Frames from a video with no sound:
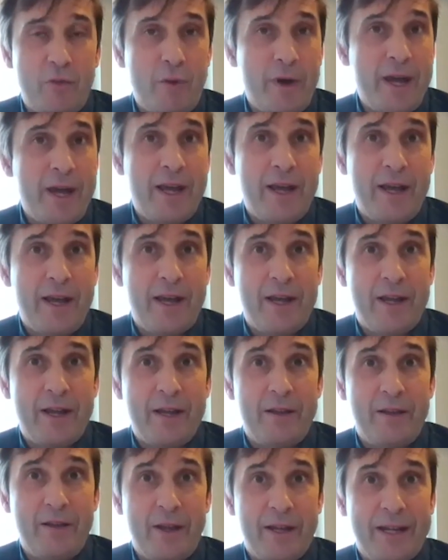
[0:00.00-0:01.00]

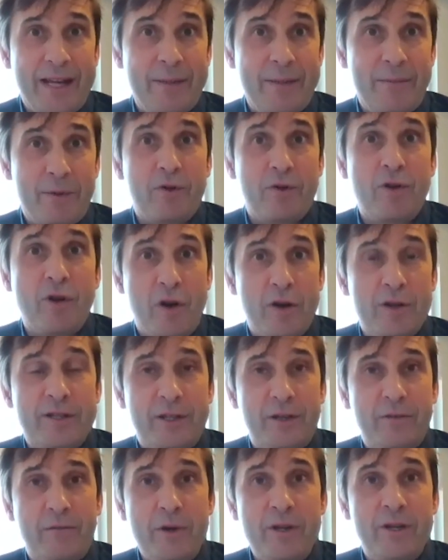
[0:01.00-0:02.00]
where the capital
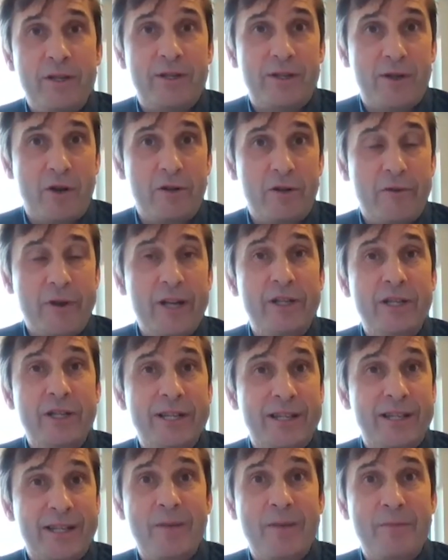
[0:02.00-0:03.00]
cost of wind and solar energy
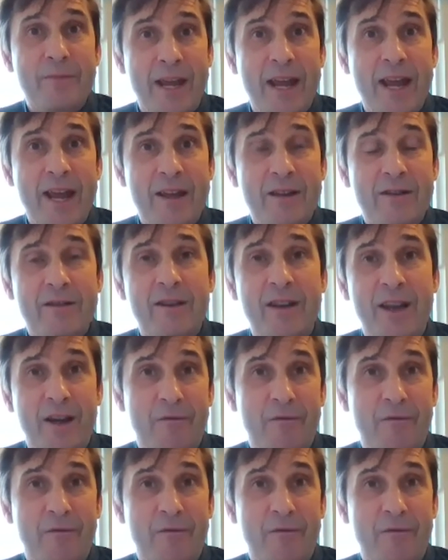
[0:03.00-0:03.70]
has come down